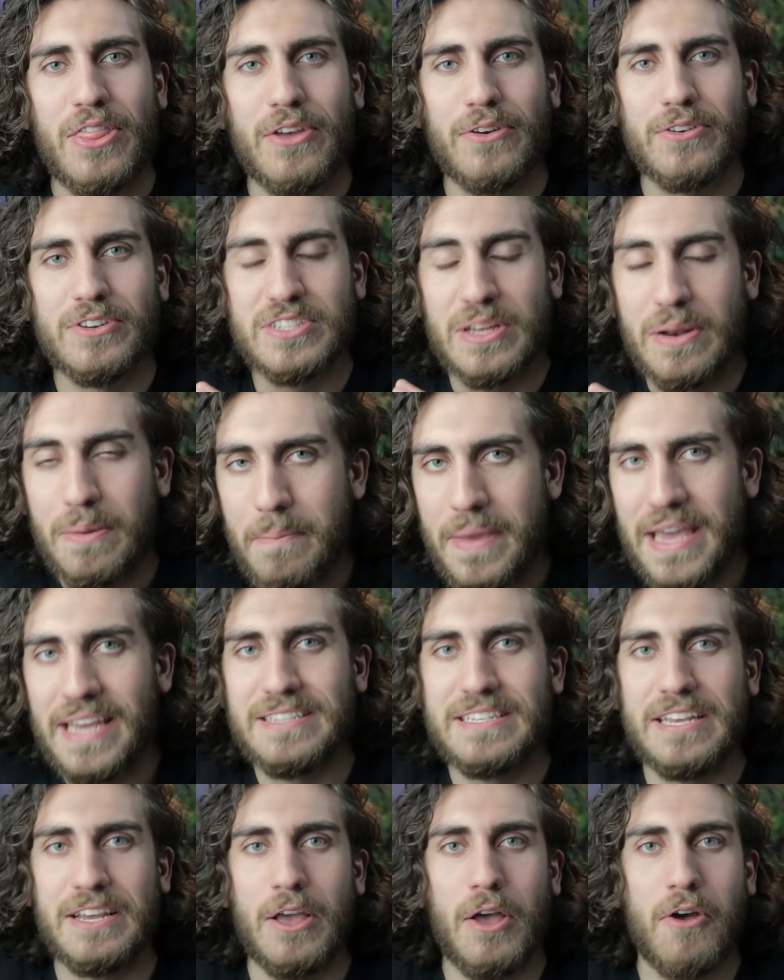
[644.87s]
There is an
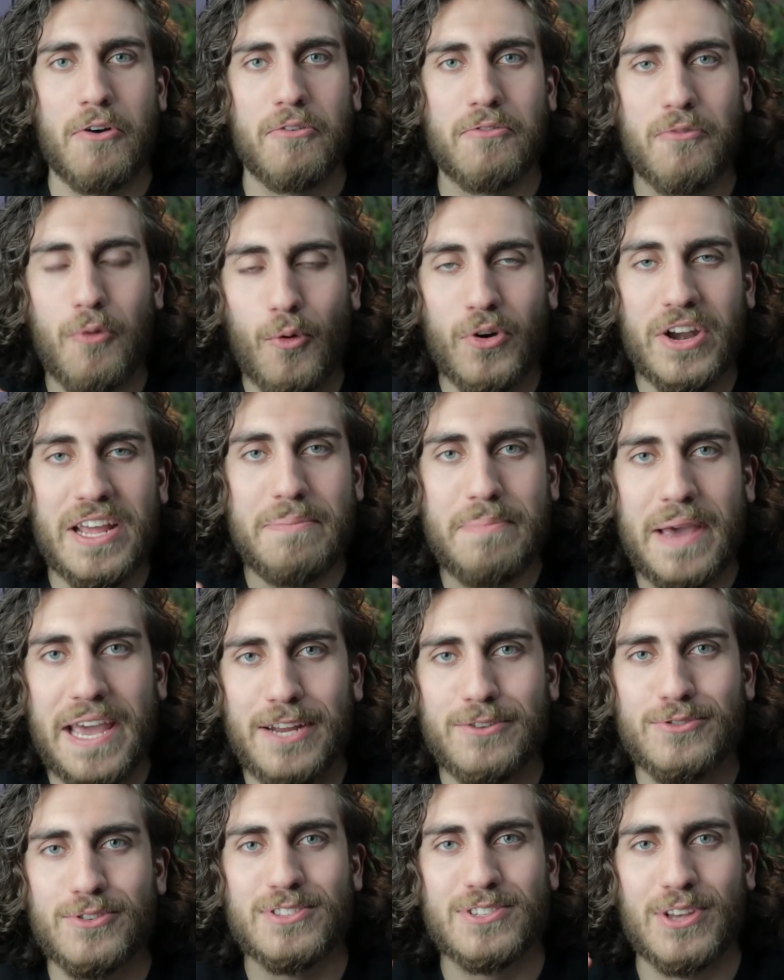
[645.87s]
amazing 40
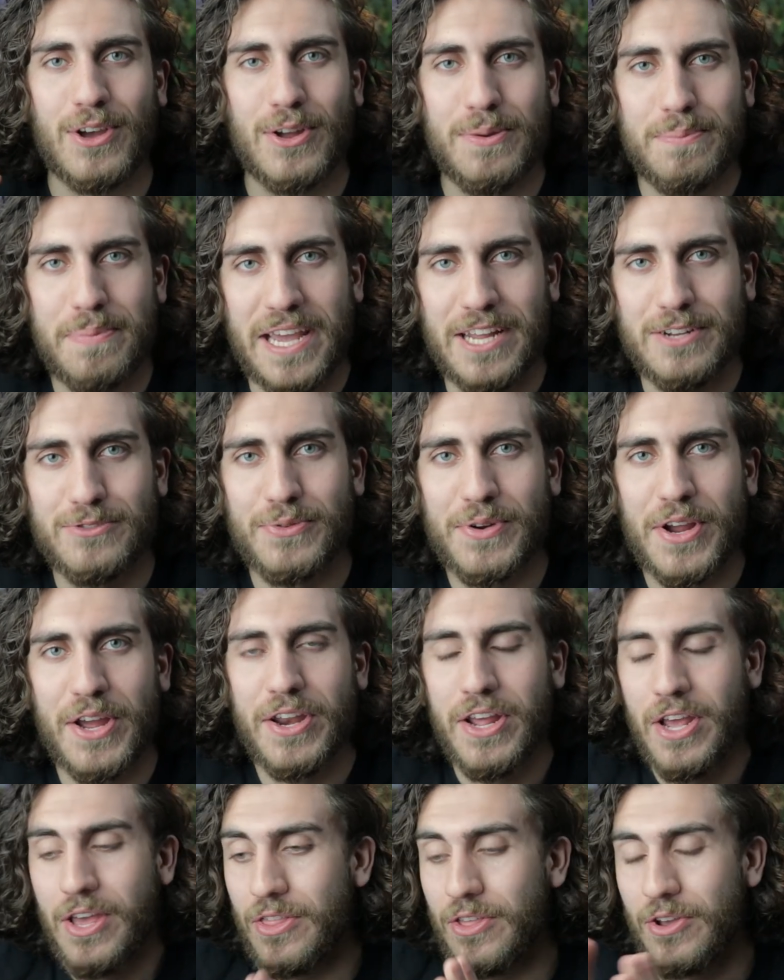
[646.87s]
patrons on
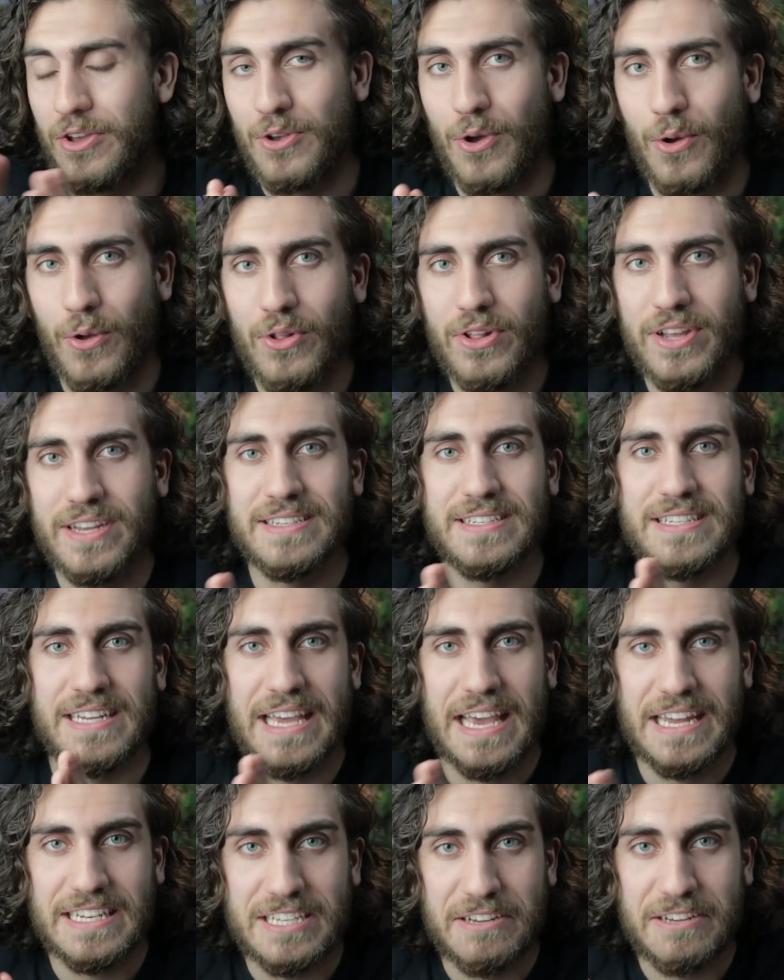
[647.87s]
Patreon. The goal is
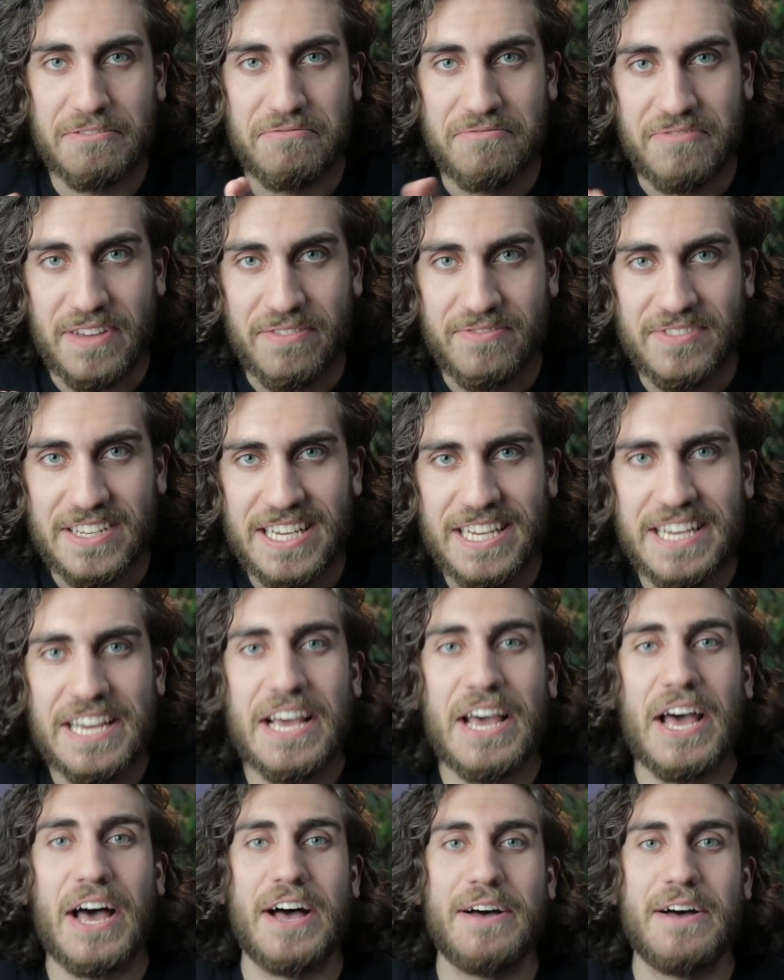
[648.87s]
to get to 50.